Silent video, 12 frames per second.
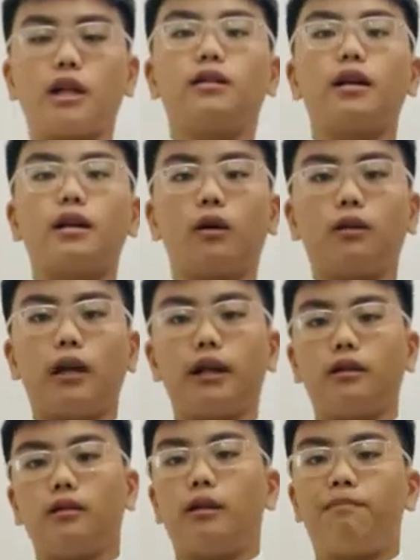think are
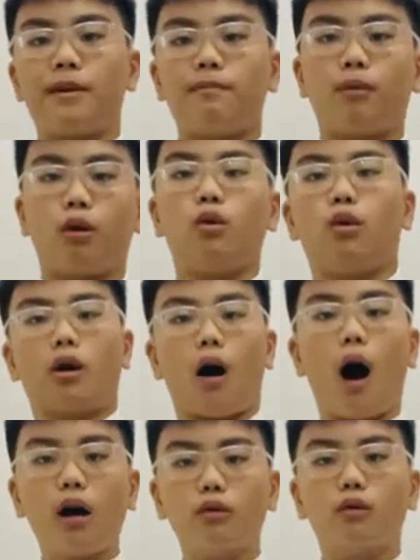like the people who are
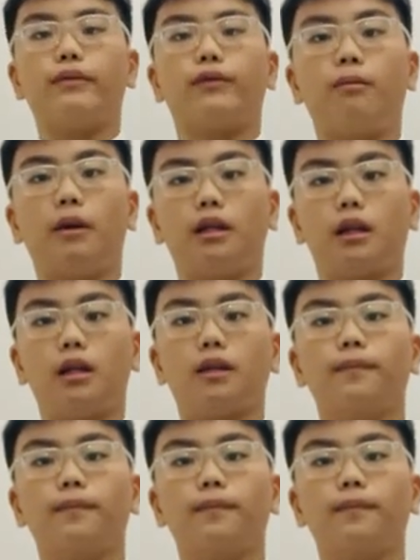hungry for money.